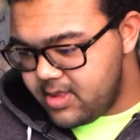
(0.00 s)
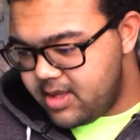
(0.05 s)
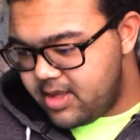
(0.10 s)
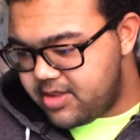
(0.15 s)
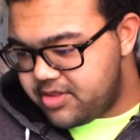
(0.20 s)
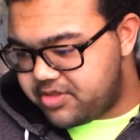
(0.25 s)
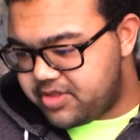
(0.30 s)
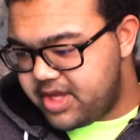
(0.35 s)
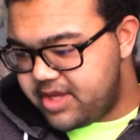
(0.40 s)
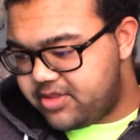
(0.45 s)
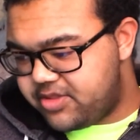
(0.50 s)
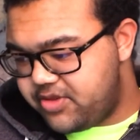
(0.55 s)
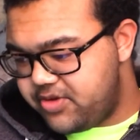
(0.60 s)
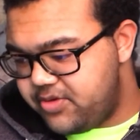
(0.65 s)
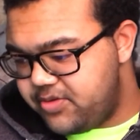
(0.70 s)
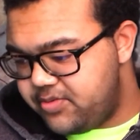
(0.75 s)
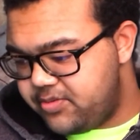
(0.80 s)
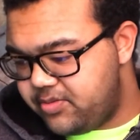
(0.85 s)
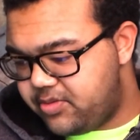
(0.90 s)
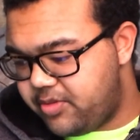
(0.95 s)
Stay
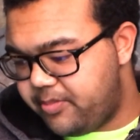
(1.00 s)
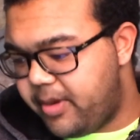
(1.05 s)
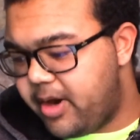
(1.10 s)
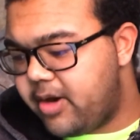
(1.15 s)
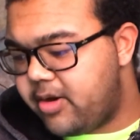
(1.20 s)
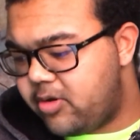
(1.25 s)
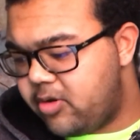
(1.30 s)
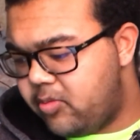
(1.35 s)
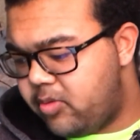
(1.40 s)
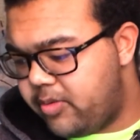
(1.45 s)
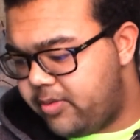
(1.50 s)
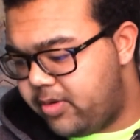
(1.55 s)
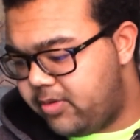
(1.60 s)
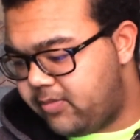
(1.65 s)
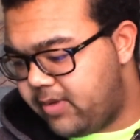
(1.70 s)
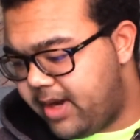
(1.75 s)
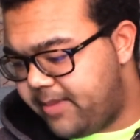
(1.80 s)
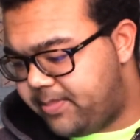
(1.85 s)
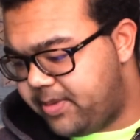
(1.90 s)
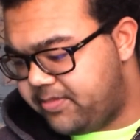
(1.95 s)
tuned tomorrow when we
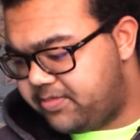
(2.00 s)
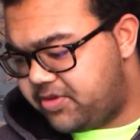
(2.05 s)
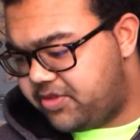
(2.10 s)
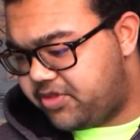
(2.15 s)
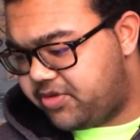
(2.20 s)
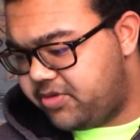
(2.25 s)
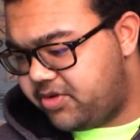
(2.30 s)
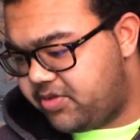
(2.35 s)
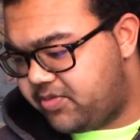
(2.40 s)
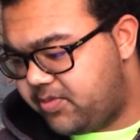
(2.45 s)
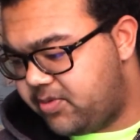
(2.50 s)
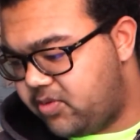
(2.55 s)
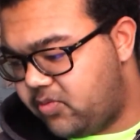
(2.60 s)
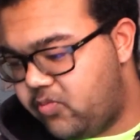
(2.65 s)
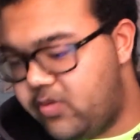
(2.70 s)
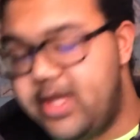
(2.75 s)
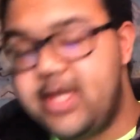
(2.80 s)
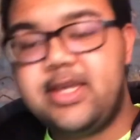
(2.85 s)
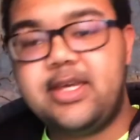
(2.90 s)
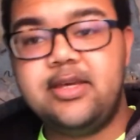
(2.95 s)
wrap up the series for the
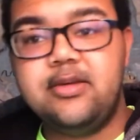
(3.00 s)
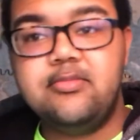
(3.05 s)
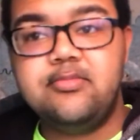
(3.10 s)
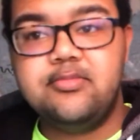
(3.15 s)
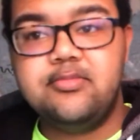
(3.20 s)
week.